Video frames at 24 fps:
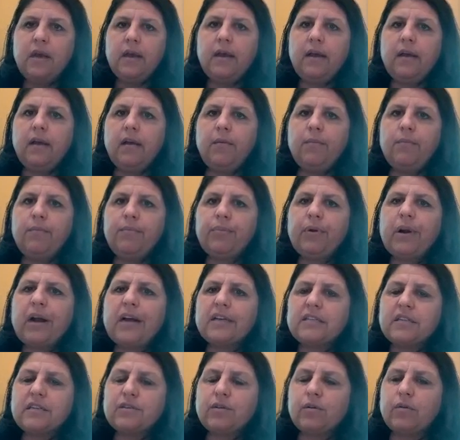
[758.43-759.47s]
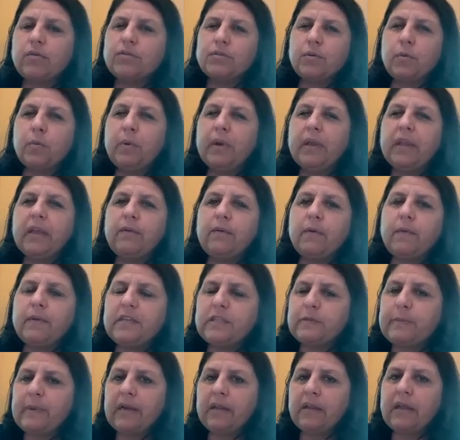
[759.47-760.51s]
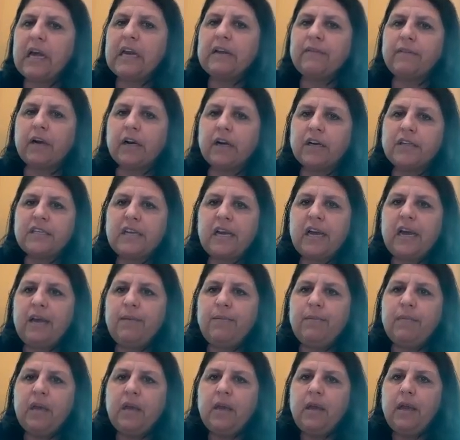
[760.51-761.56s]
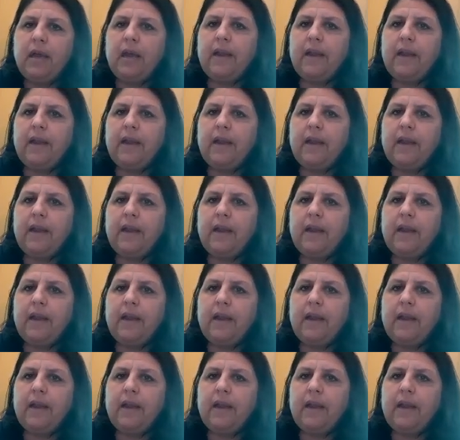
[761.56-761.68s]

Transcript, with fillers: Um, process goals are really where we spend a lot of our time.